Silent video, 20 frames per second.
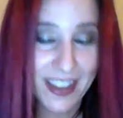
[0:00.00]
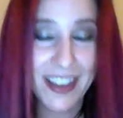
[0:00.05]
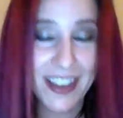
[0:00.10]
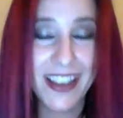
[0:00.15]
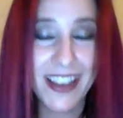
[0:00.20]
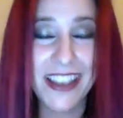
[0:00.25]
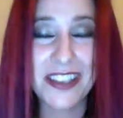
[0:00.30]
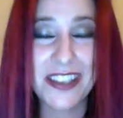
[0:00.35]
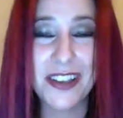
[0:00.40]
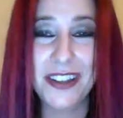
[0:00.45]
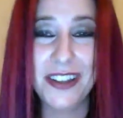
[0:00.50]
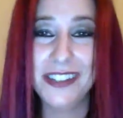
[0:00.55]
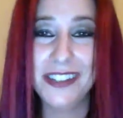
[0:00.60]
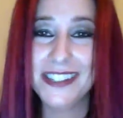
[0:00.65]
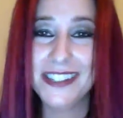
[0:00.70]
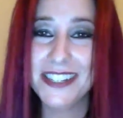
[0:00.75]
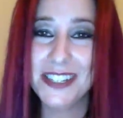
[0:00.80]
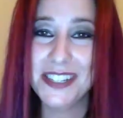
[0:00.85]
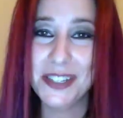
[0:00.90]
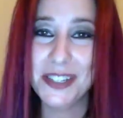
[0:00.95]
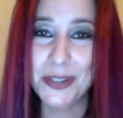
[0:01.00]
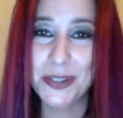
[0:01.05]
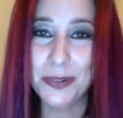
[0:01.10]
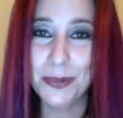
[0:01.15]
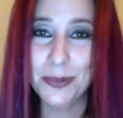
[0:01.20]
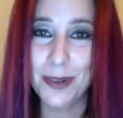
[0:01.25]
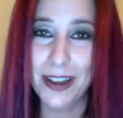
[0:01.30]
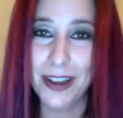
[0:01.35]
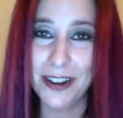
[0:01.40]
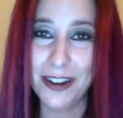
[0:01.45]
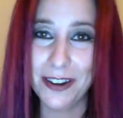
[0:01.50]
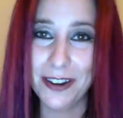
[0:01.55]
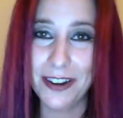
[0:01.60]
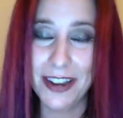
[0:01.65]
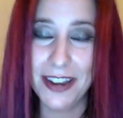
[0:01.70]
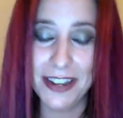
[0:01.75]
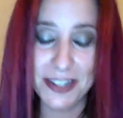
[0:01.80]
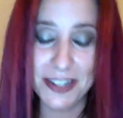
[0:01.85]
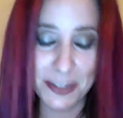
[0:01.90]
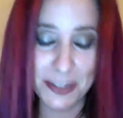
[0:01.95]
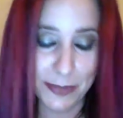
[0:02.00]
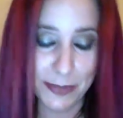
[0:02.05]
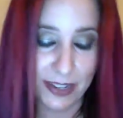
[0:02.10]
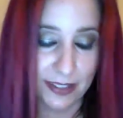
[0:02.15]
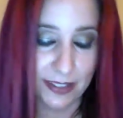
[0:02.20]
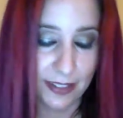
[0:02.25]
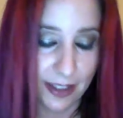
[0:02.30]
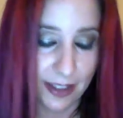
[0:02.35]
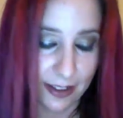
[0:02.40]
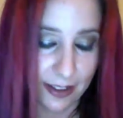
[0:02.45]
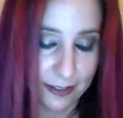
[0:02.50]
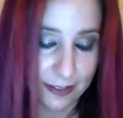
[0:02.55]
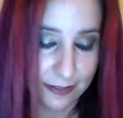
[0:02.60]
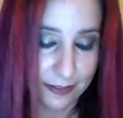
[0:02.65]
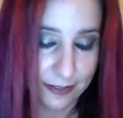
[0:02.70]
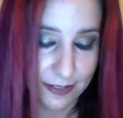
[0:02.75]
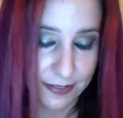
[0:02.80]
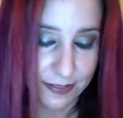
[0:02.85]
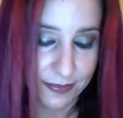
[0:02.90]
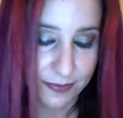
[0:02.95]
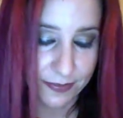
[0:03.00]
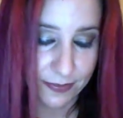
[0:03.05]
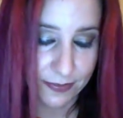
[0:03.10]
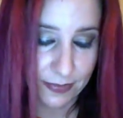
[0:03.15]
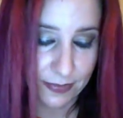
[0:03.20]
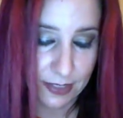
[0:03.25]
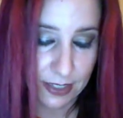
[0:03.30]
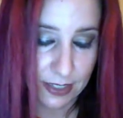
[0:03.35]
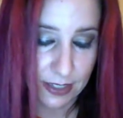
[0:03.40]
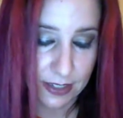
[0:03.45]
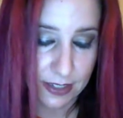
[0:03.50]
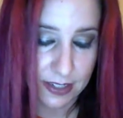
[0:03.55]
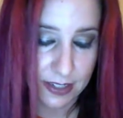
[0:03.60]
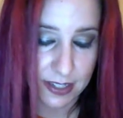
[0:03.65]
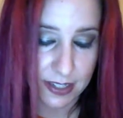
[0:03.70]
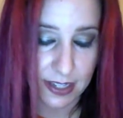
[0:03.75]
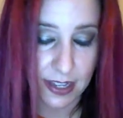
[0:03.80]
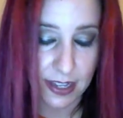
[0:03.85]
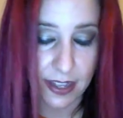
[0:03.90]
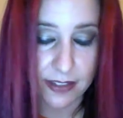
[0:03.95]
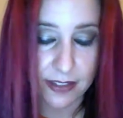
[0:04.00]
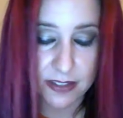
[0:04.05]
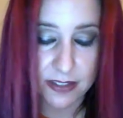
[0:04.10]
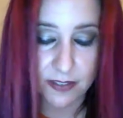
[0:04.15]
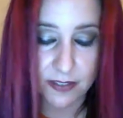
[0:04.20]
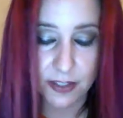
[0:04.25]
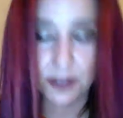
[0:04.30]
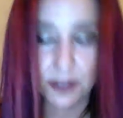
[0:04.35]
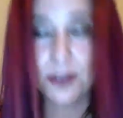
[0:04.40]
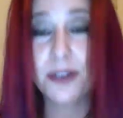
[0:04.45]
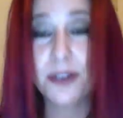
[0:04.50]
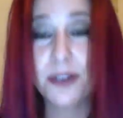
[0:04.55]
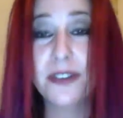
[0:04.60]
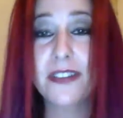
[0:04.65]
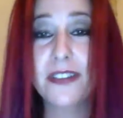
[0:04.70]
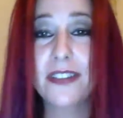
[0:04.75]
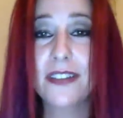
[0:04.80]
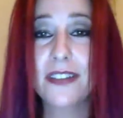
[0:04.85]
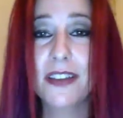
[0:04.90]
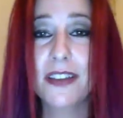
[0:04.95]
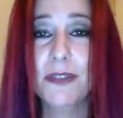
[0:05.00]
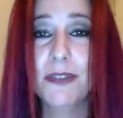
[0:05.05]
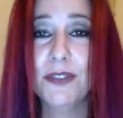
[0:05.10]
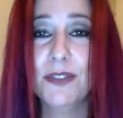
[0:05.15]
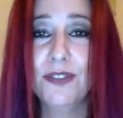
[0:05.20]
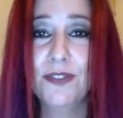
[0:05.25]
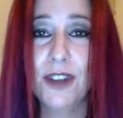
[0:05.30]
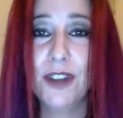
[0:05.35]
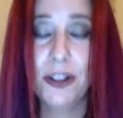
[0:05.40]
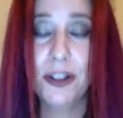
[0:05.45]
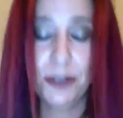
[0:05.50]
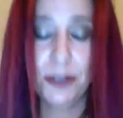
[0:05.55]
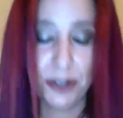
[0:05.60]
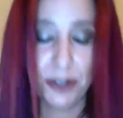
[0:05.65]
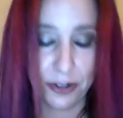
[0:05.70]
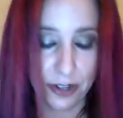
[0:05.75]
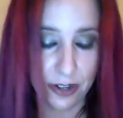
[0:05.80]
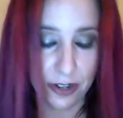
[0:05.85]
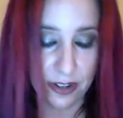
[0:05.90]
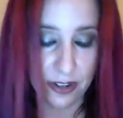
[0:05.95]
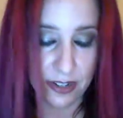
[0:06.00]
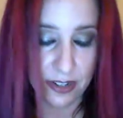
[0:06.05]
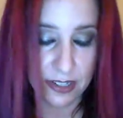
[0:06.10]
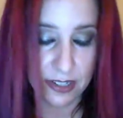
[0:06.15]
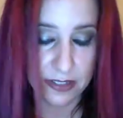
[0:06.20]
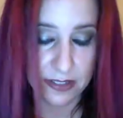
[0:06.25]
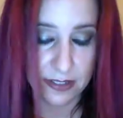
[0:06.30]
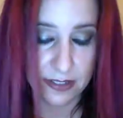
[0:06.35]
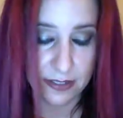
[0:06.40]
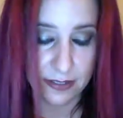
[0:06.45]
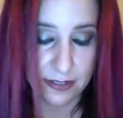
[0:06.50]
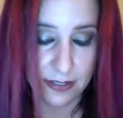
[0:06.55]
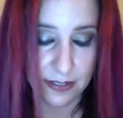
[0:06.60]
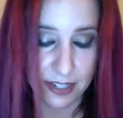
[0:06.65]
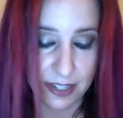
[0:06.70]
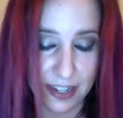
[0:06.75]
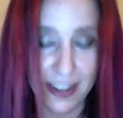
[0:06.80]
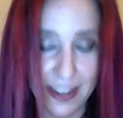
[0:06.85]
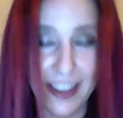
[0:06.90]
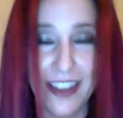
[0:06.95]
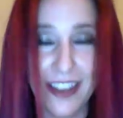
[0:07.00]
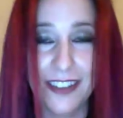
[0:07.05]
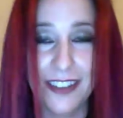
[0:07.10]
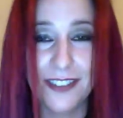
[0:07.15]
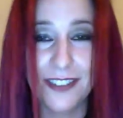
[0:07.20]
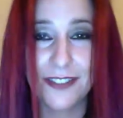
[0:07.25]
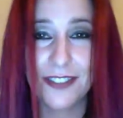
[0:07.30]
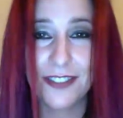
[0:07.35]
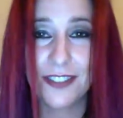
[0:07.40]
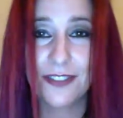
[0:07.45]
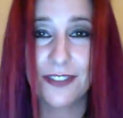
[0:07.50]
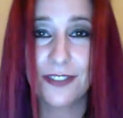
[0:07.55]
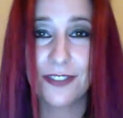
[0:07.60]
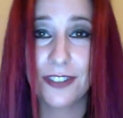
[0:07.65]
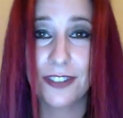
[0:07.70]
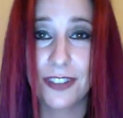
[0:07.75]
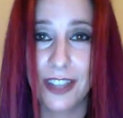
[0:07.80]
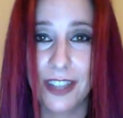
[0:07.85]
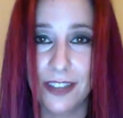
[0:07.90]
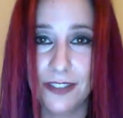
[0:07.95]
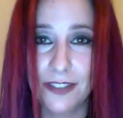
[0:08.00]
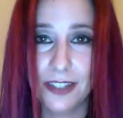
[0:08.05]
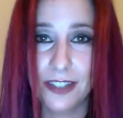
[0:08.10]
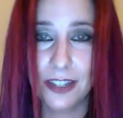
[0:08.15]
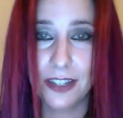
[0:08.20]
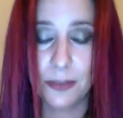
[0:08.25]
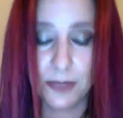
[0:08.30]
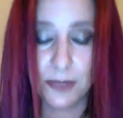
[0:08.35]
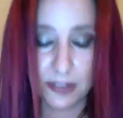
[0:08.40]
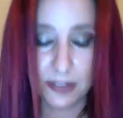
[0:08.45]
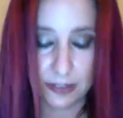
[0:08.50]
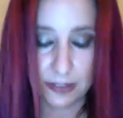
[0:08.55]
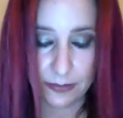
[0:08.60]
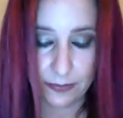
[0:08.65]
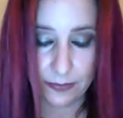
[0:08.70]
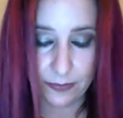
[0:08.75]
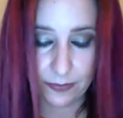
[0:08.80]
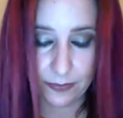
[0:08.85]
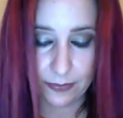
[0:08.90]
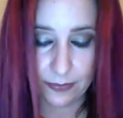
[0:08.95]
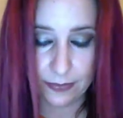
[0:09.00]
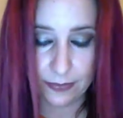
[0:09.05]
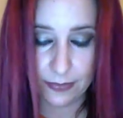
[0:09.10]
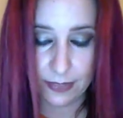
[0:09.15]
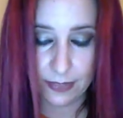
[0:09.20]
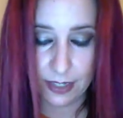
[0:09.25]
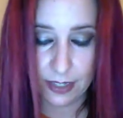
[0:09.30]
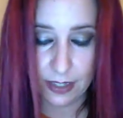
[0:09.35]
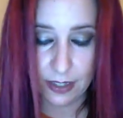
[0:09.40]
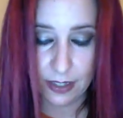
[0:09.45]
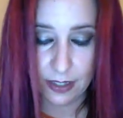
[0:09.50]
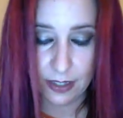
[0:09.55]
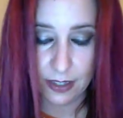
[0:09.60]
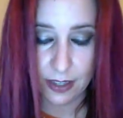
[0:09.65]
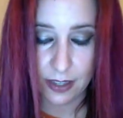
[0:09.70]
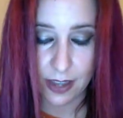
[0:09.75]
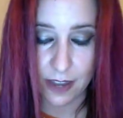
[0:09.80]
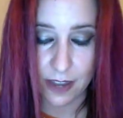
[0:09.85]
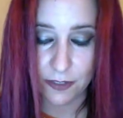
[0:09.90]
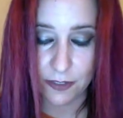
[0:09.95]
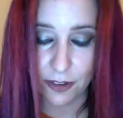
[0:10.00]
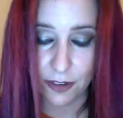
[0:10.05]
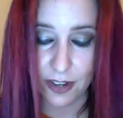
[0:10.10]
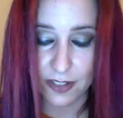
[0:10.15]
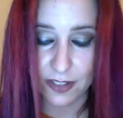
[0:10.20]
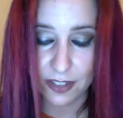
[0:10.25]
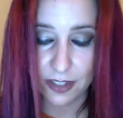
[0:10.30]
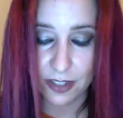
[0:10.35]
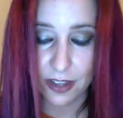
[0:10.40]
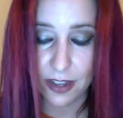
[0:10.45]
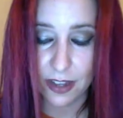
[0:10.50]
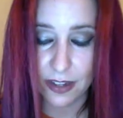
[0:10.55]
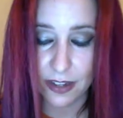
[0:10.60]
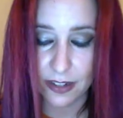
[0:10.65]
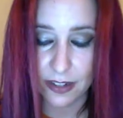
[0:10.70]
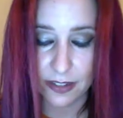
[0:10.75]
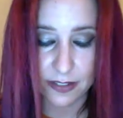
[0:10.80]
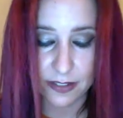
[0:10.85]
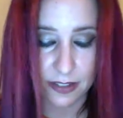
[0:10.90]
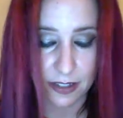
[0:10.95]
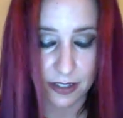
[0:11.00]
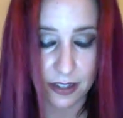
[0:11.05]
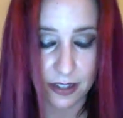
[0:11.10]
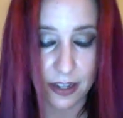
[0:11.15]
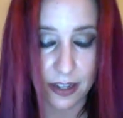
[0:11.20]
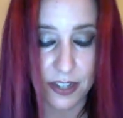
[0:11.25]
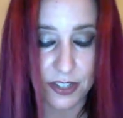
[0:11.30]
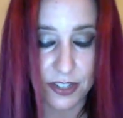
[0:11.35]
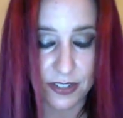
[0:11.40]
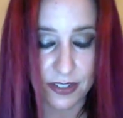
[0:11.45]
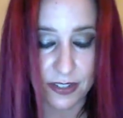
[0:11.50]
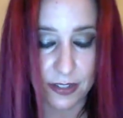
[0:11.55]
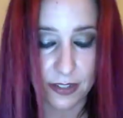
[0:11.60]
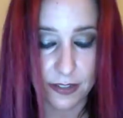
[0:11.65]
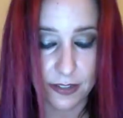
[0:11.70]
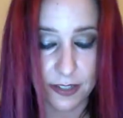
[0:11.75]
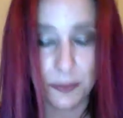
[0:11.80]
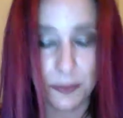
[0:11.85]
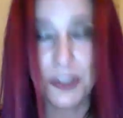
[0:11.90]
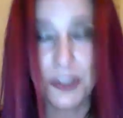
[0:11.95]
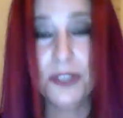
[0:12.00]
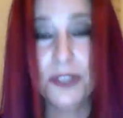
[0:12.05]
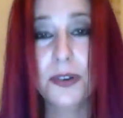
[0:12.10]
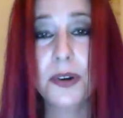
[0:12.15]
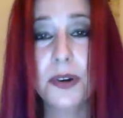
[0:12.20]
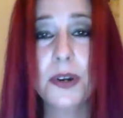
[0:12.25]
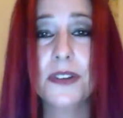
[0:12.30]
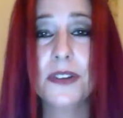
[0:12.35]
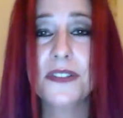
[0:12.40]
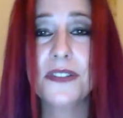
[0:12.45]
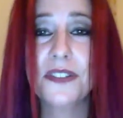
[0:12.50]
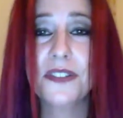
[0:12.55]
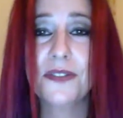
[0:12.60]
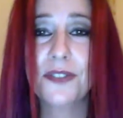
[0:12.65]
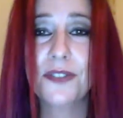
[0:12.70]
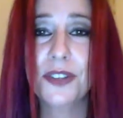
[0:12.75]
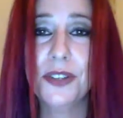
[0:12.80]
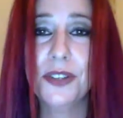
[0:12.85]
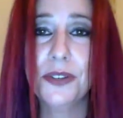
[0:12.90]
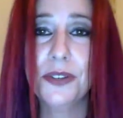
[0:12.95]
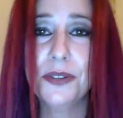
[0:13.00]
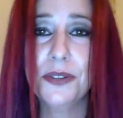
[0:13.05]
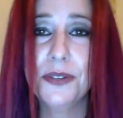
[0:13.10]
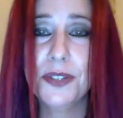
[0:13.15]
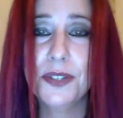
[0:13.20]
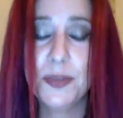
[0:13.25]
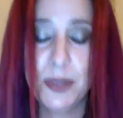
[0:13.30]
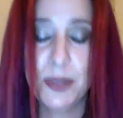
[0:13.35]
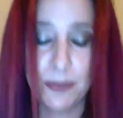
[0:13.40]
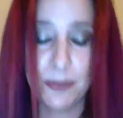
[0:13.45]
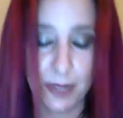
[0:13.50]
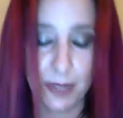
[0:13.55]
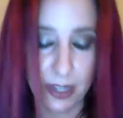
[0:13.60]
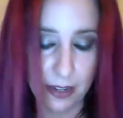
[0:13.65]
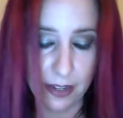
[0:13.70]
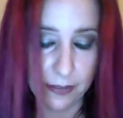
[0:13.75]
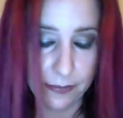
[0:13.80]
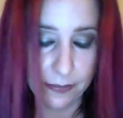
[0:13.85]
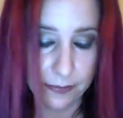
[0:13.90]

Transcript: I call to you, water, and to my love. To the ends of the earth, I will follow your currents, and I have for lifetimes. I have crossed continents and consciousness to be yours and for you to be mine.